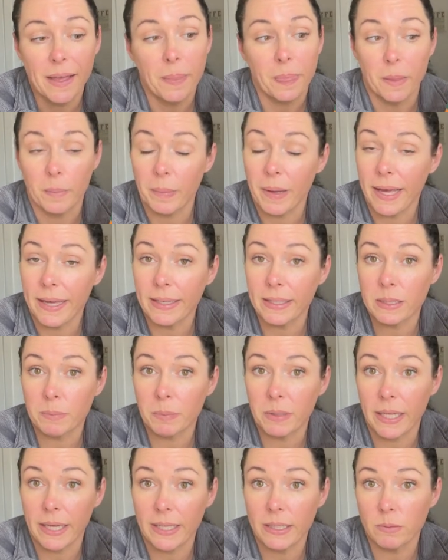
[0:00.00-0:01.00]
the Pike's
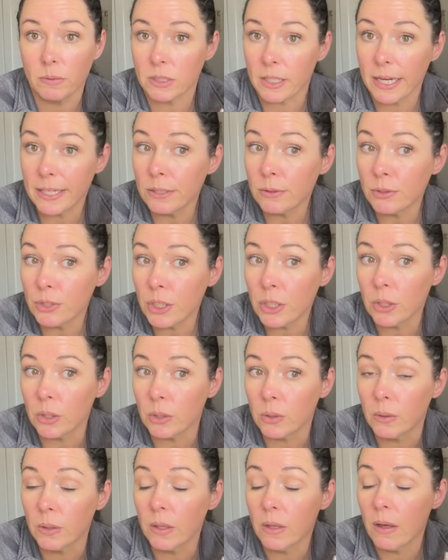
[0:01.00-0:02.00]
Place, which I do
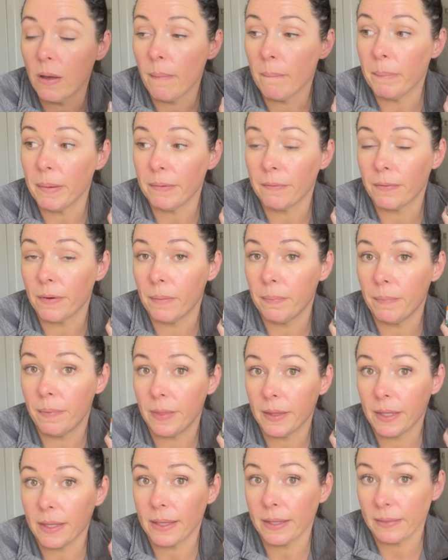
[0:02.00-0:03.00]
too, but from
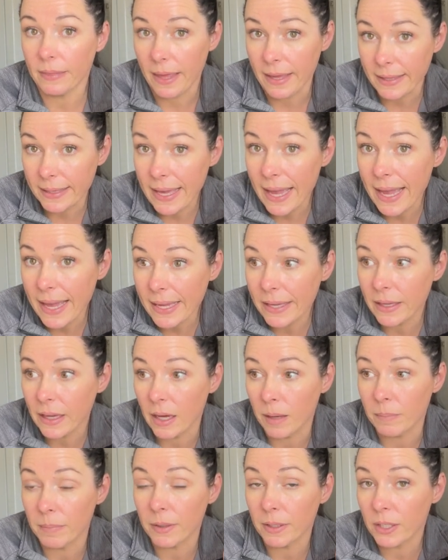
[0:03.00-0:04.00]
the like
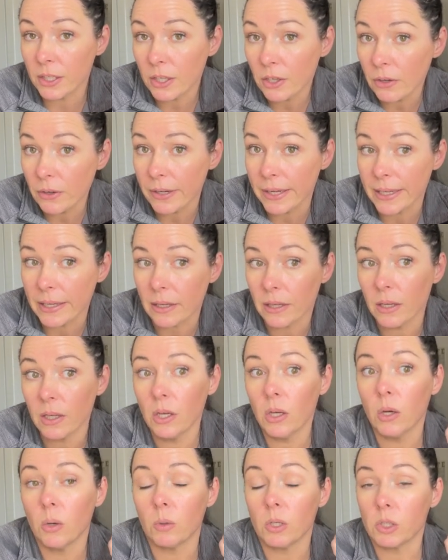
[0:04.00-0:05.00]
K-Cup, the Keurig,
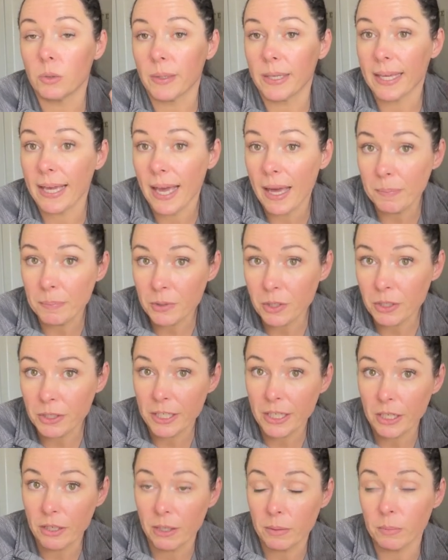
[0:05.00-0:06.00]
which we kept our
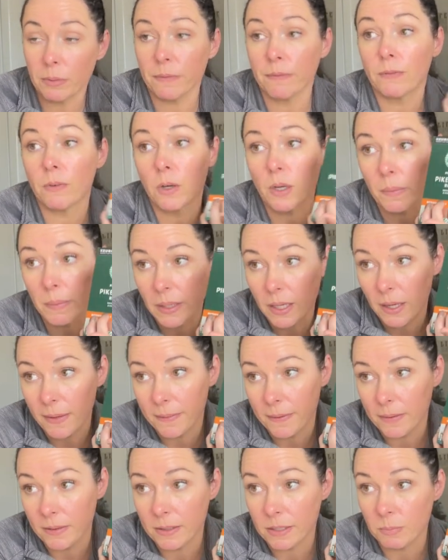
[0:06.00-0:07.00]
Keurig before we got
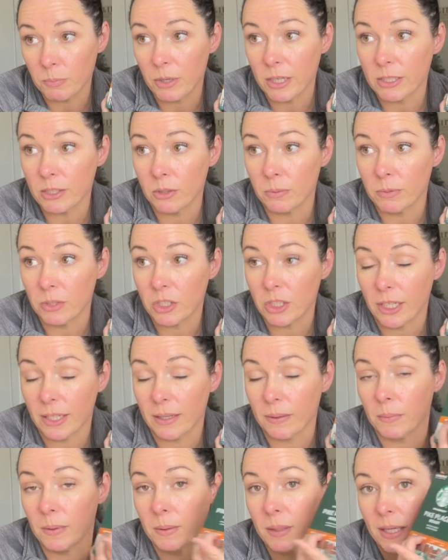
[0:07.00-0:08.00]
the Nespresso machine
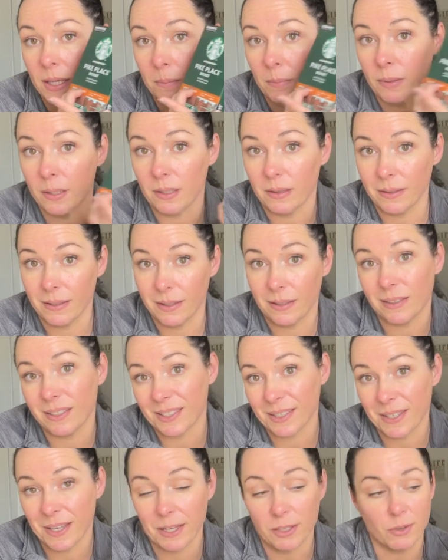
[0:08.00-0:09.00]
and we keep it in
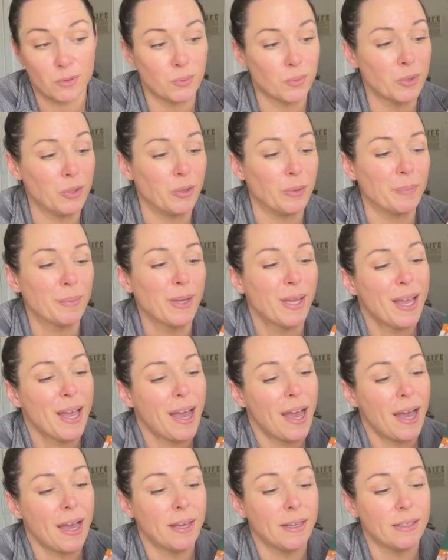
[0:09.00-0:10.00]
the guest room.
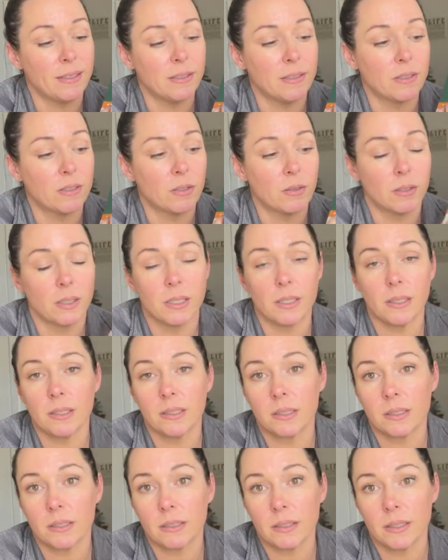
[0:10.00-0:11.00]
And so he
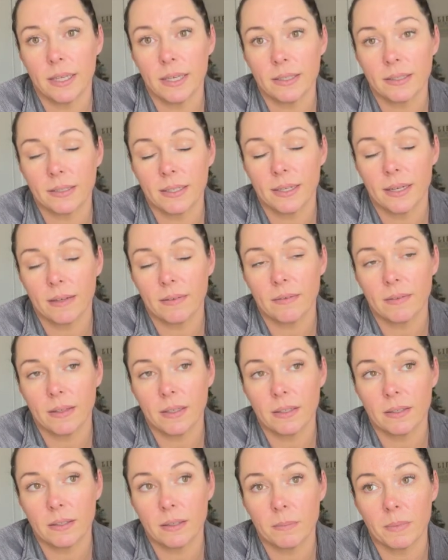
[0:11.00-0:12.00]
still likes to have
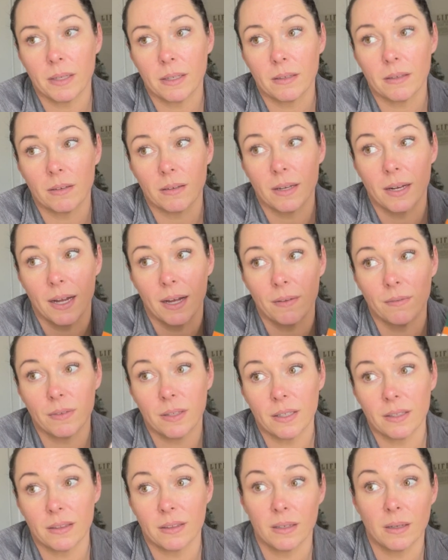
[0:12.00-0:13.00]
this. And I'm like, you can have
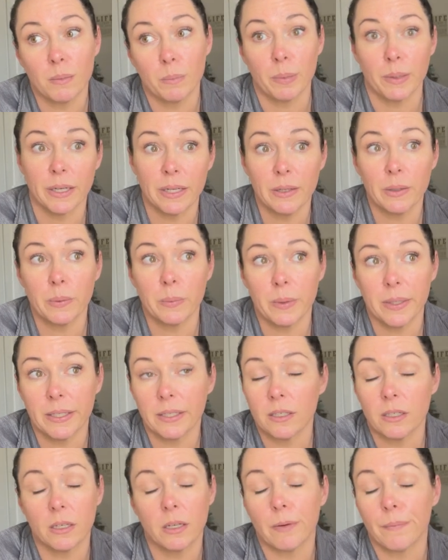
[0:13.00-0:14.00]
like the better
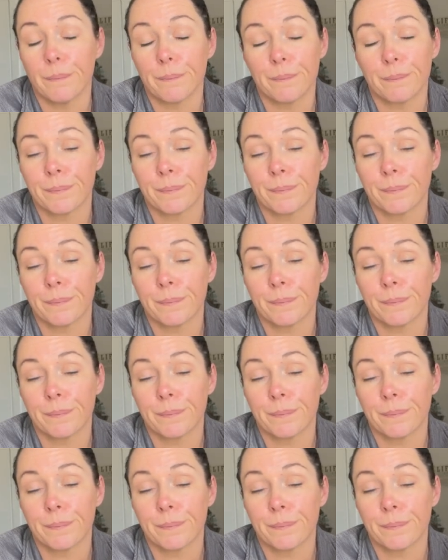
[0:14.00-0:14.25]
one. No,